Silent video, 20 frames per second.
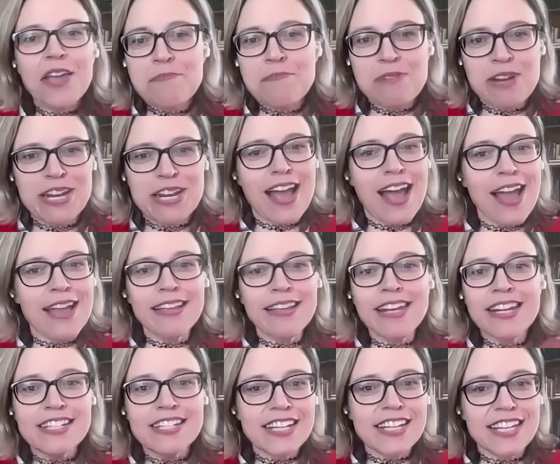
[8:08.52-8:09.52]
Okay, Brittany, I'm
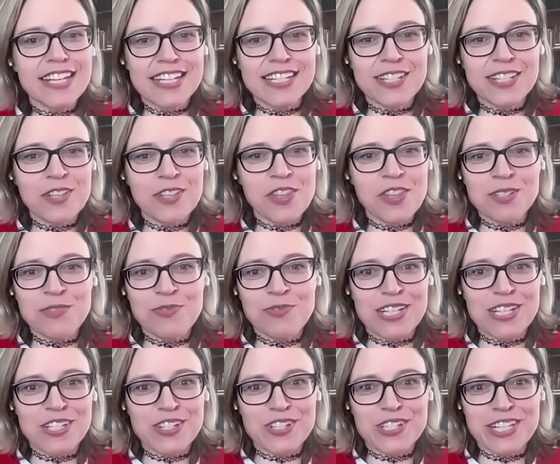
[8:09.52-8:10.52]
going to dig into those
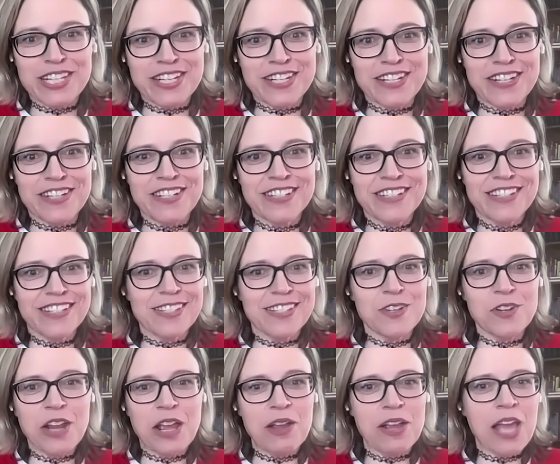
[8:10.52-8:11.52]
features here
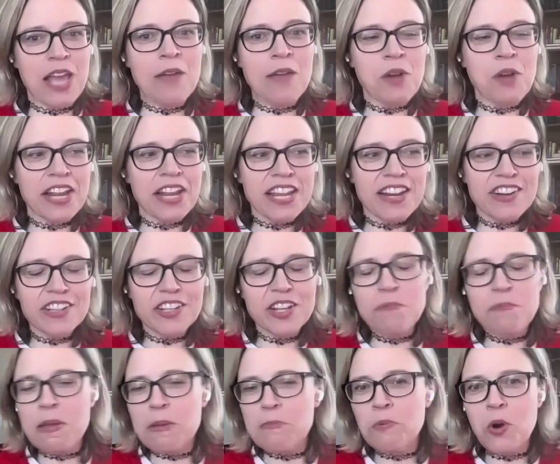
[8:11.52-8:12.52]
soon. I want to hear a
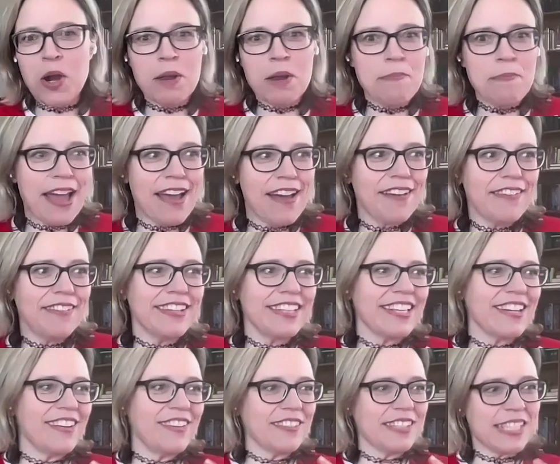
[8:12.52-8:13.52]
little bit more about,
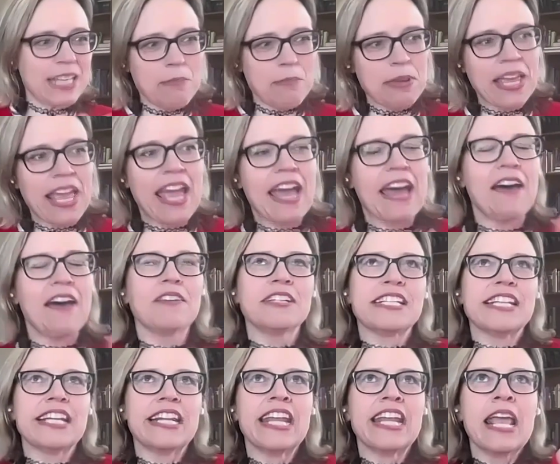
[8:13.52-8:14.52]
sub
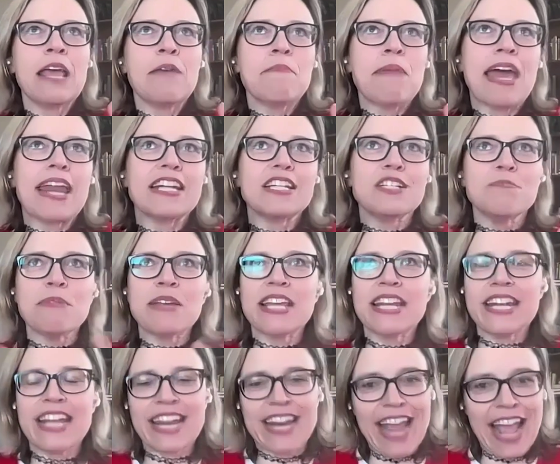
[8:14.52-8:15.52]
accounts and
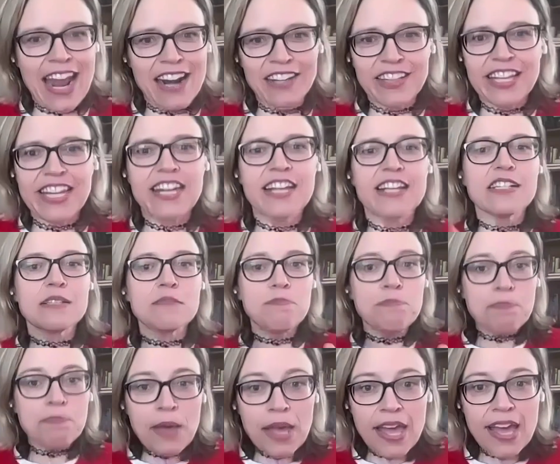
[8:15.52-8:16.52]
management and analytics.
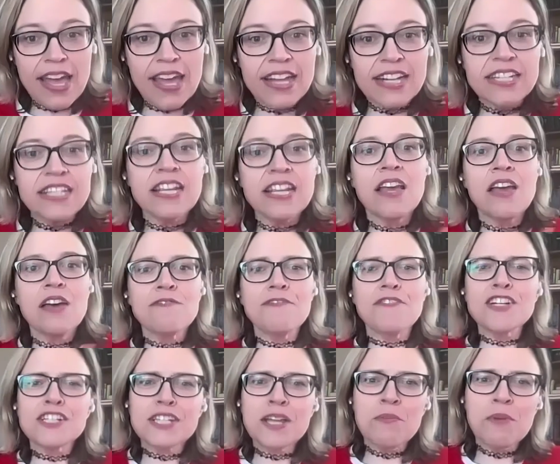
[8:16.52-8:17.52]
But
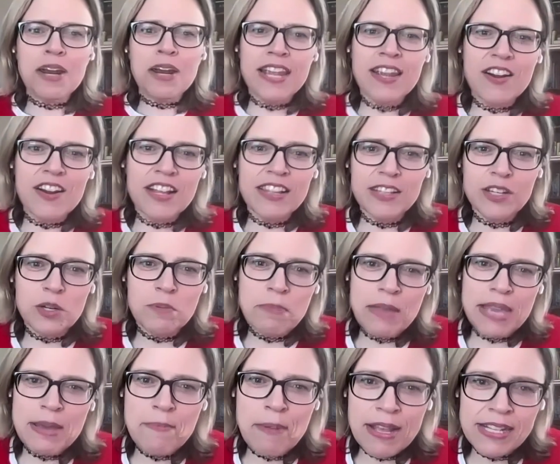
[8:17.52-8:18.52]
first, I want to hear a little
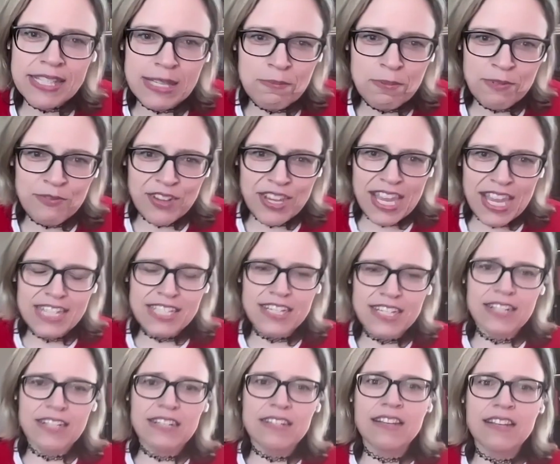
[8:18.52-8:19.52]
bit about
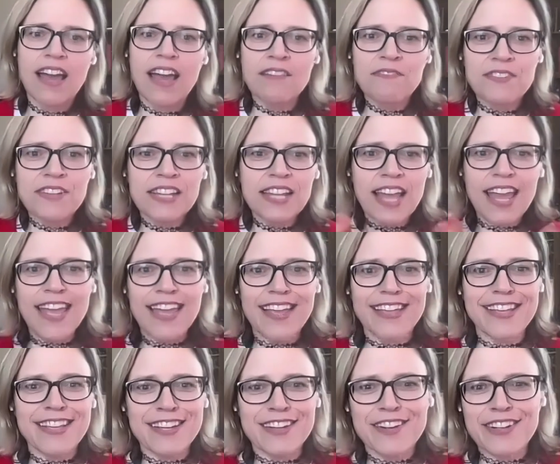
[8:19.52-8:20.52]
simplification. I feel like
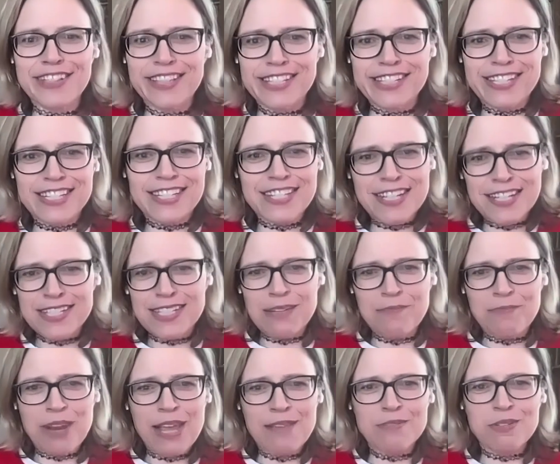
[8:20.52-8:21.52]
here in logistics,
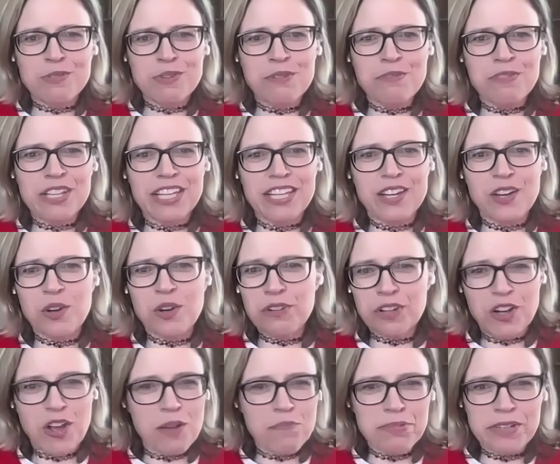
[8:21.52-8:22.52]
sometimes we really
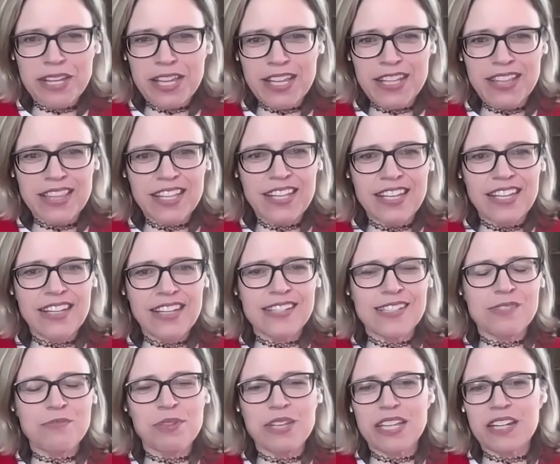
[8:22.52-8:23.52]
overcomplicate
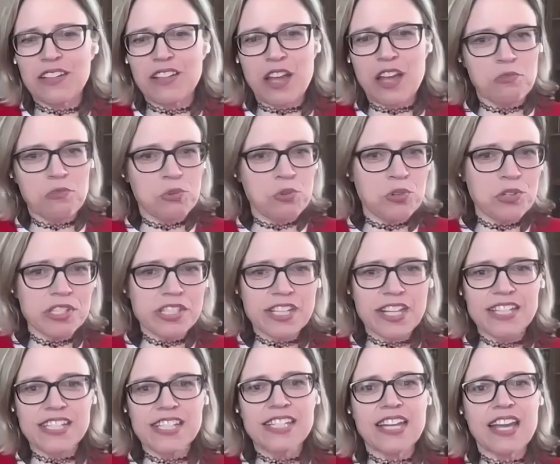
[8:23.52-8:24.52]
things. We get a lot of rules
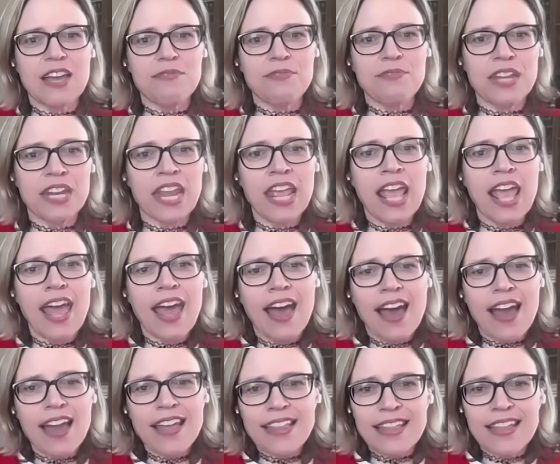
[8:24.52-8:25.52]
on stuff. And
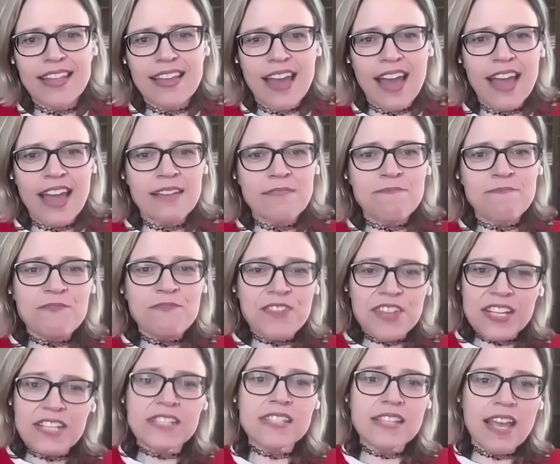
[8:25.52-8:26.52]
I
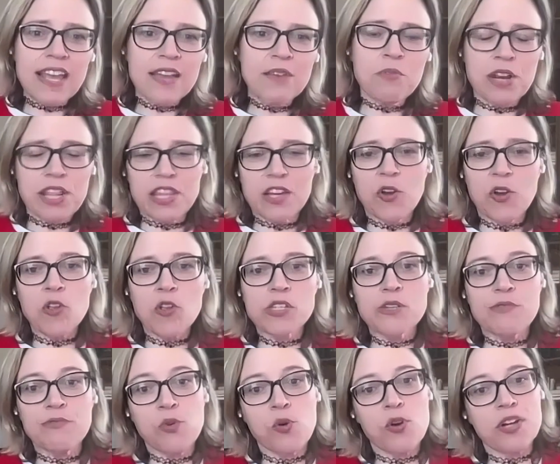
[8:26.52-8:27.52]
feels like one of the
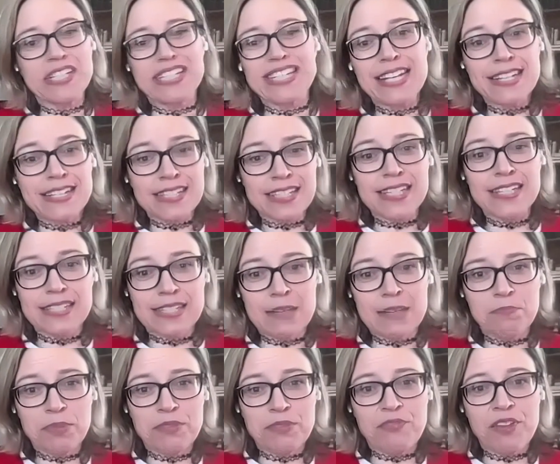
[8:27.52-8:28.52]
goals of Forge is to
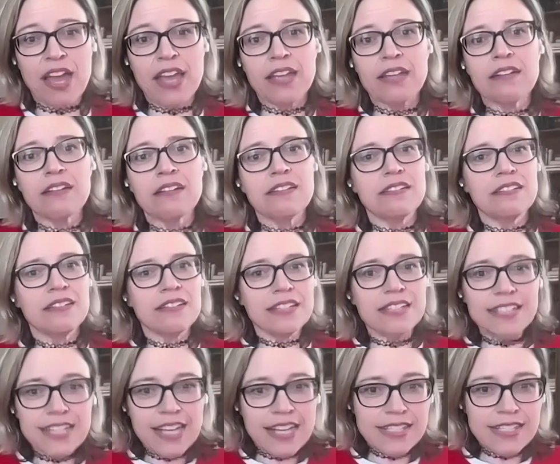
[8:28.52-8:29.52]
simplify.
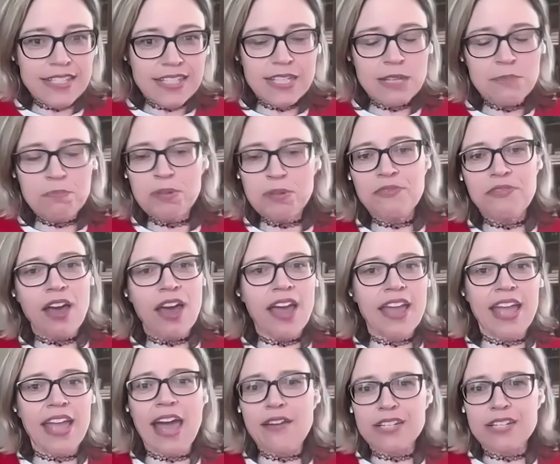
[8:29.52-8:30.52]
Does it
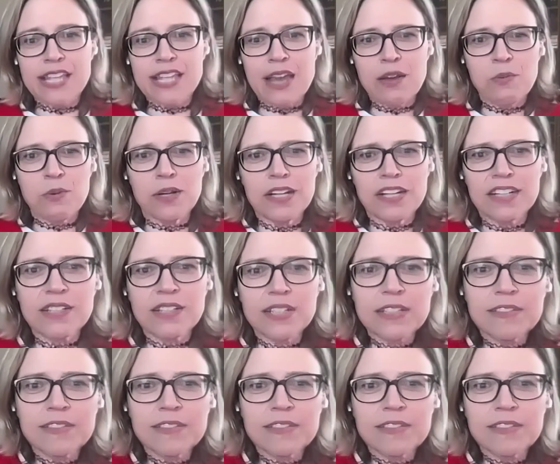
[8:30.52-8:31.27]
simplify? How does that work?